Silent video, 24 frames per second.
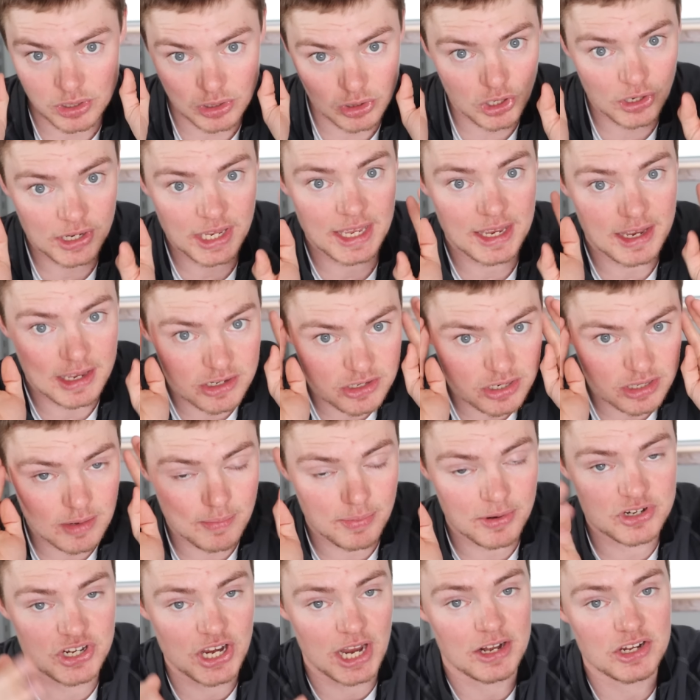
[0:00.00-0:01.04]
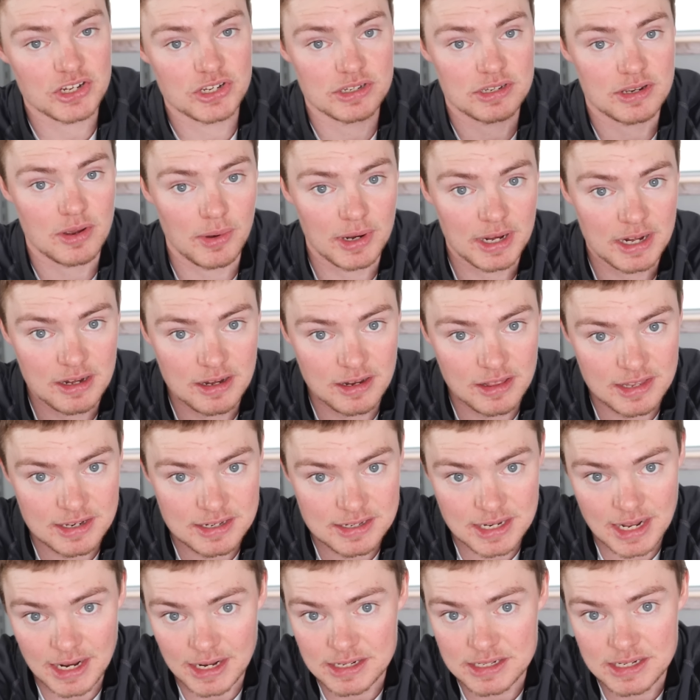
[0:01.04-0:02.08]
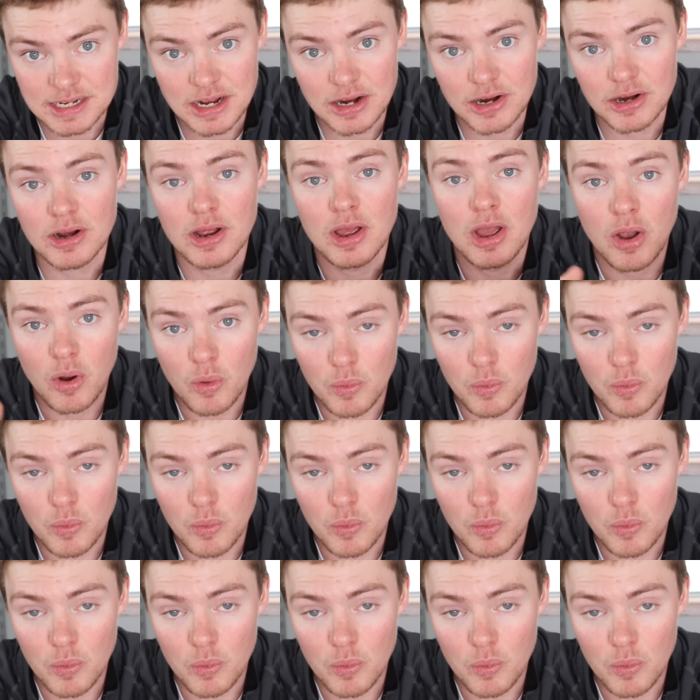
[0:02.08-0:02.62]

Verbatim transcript: Looking into the projections going into this next year,